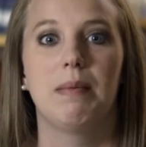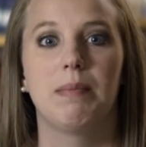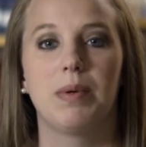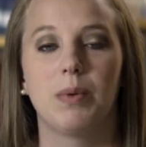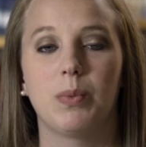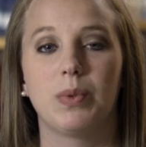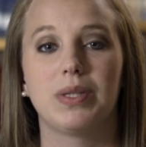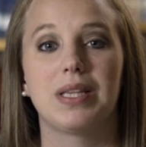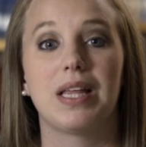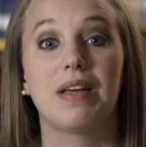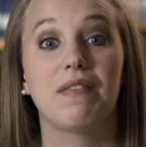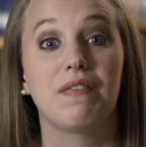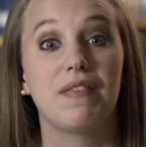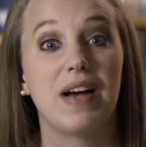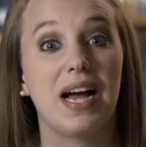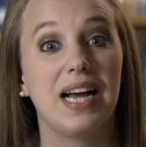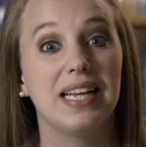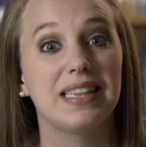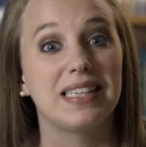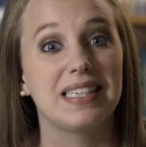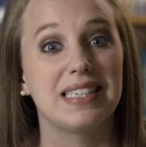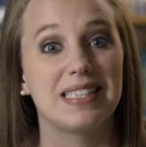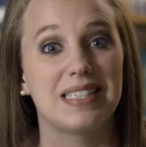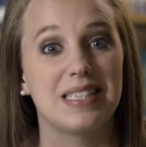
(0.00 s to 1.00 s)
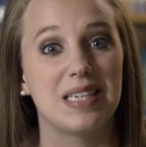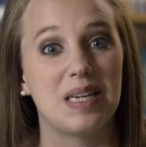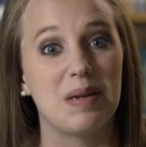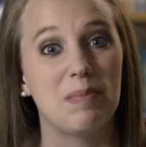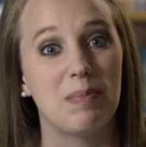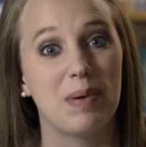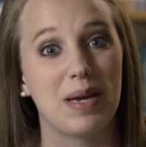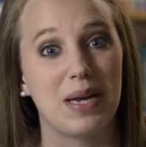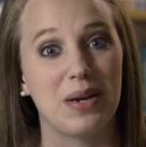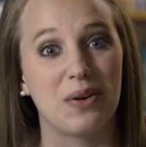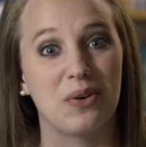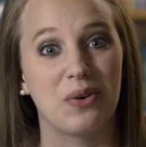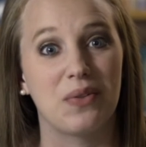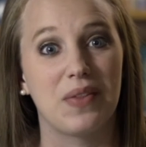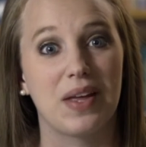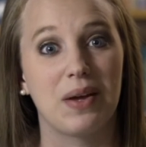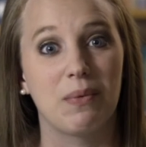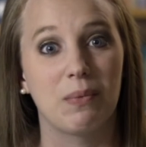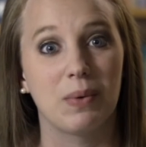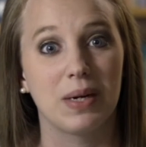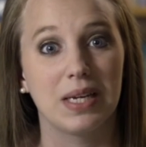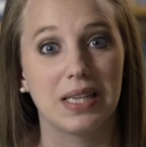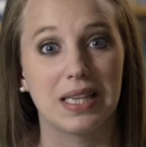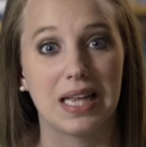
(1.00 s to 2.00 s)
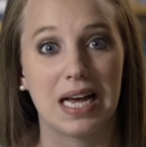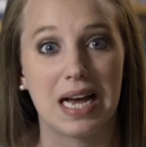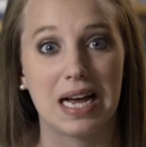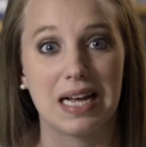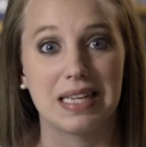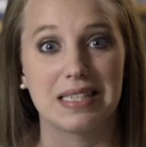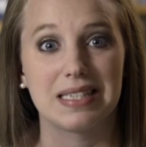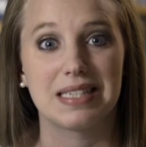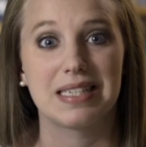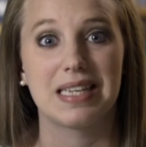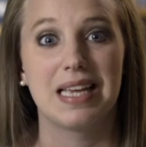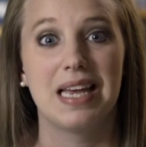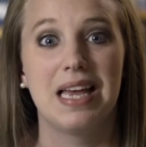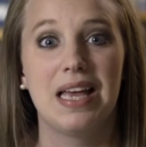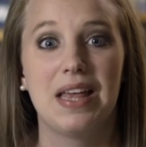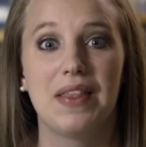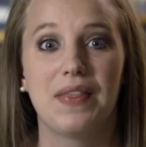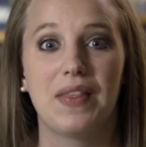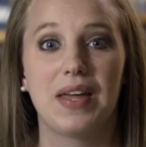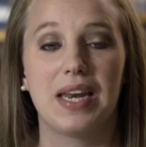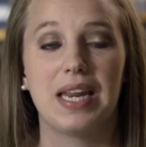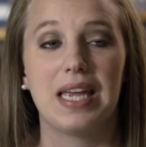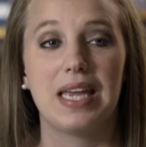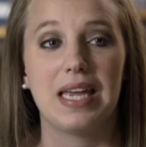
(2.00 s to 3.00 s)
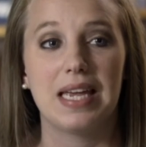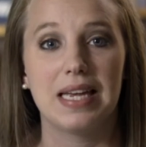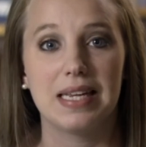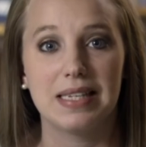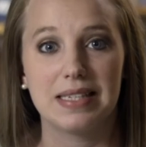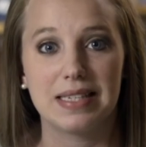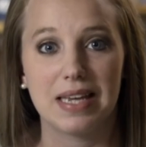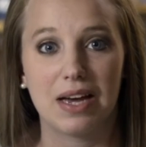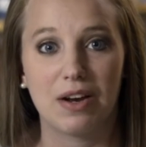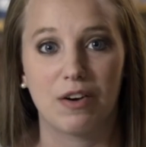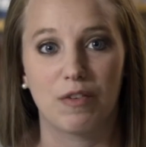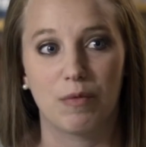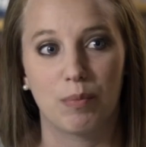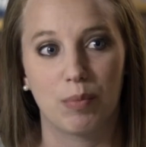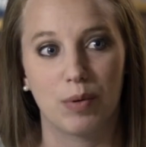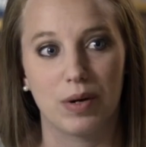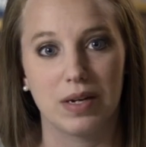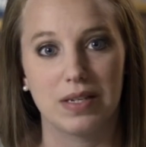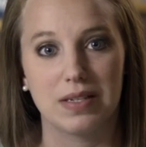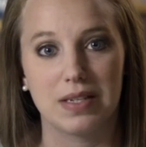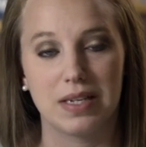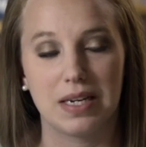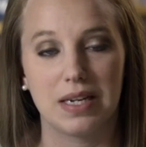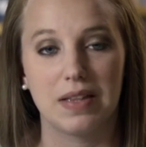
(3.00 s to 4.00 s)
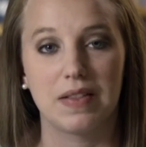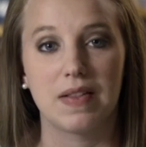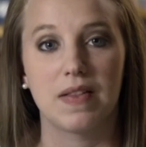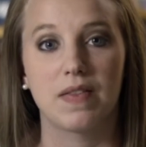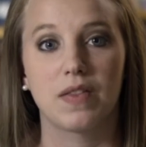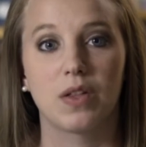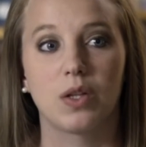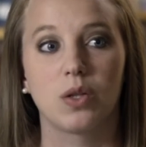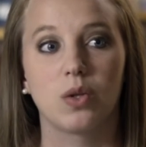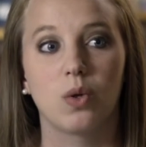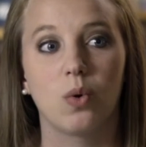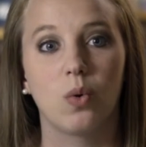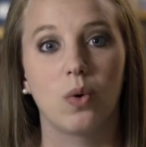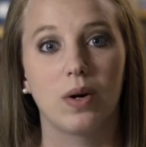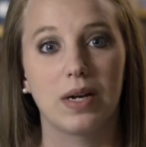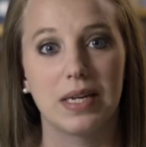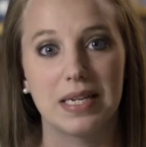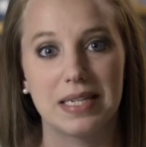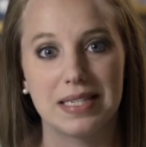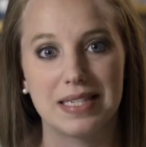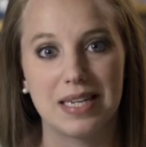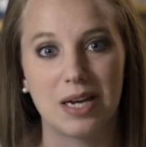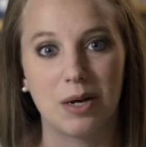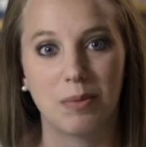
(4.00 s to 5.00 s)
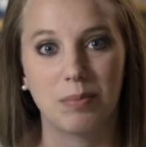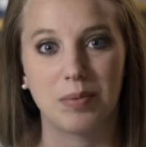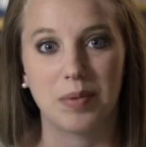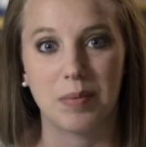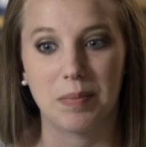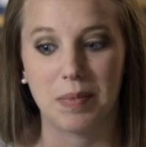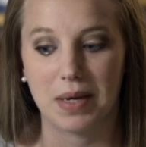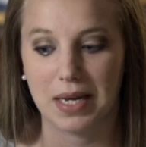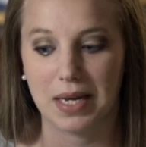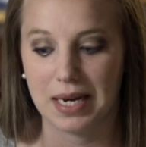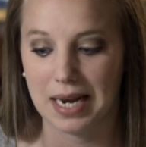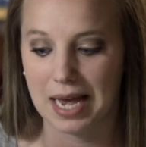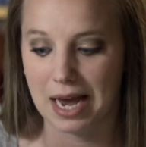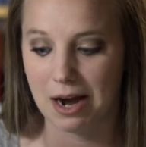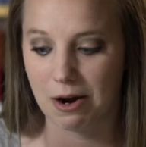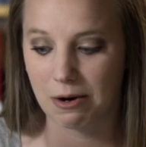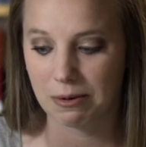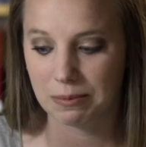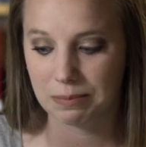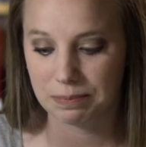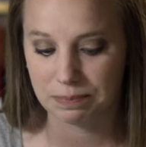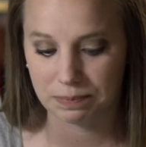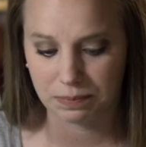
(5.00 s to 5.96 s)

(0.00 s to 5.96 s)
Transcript: But when they finally see Peter, they realize that he is out of prison and that the Lord has helped him get out.